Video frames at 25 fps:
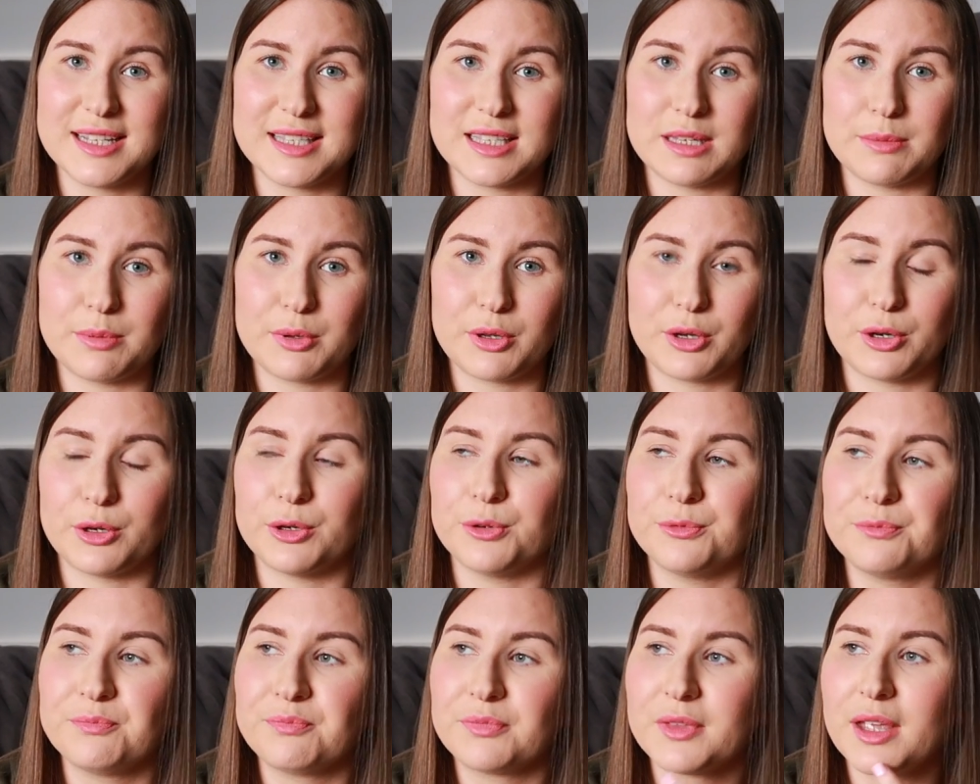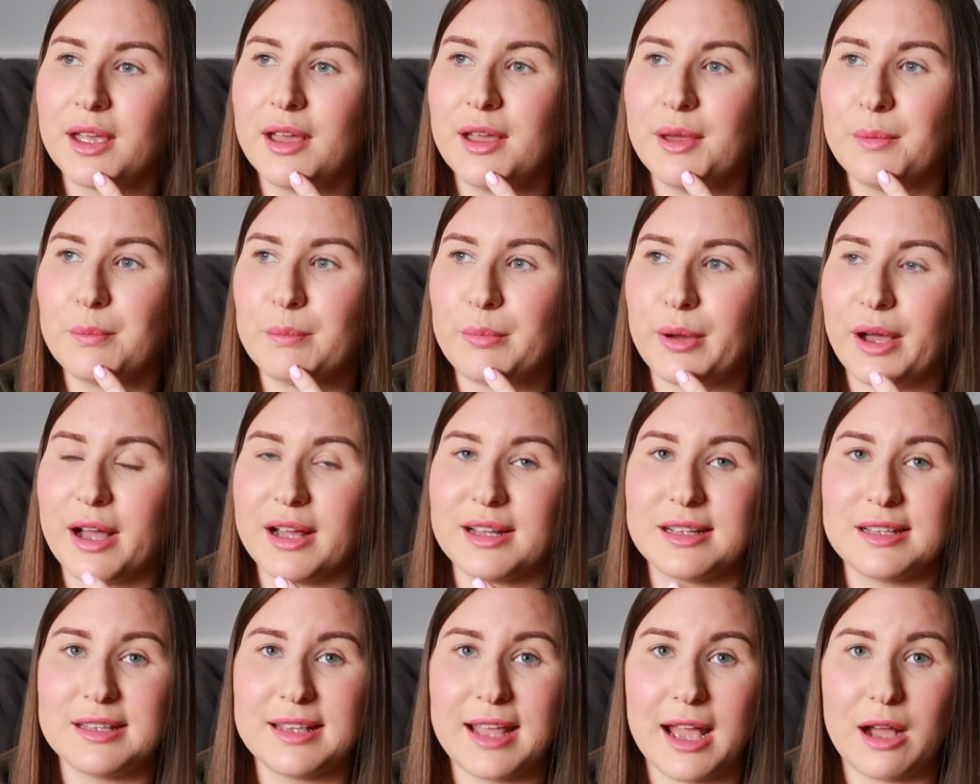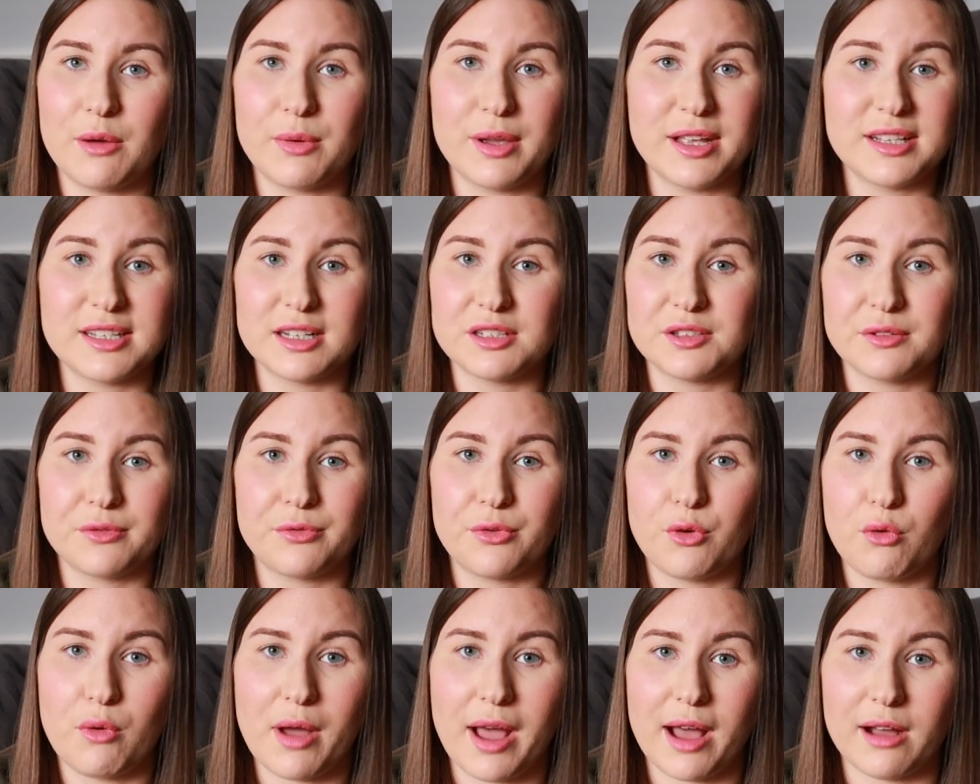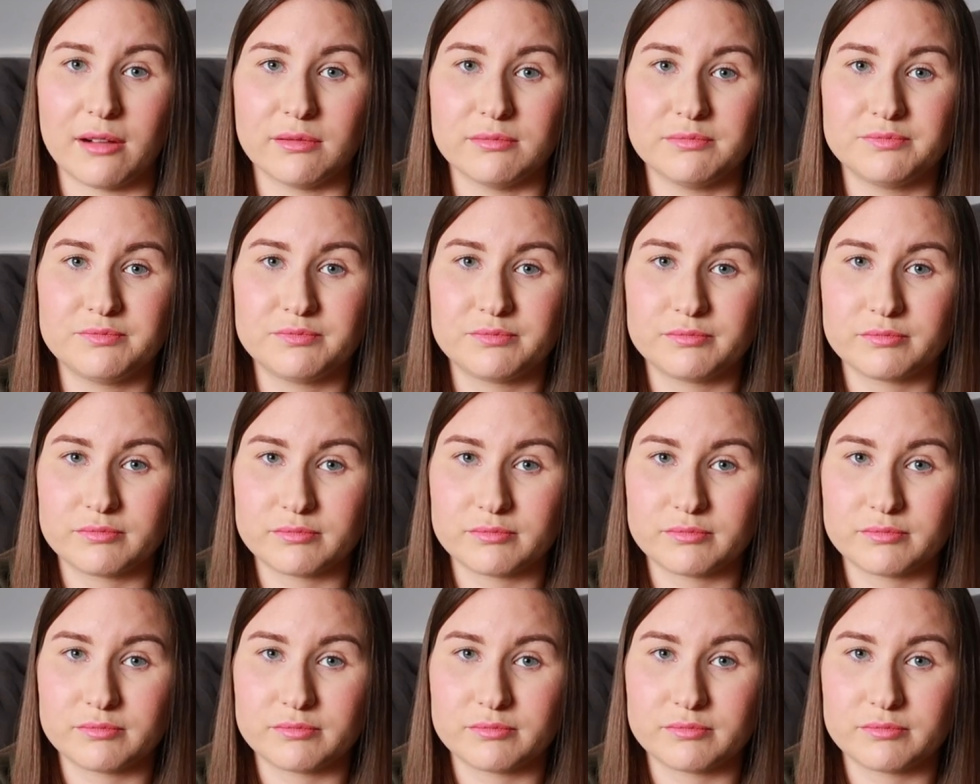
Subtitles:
Typical. But now he doesn't fall out.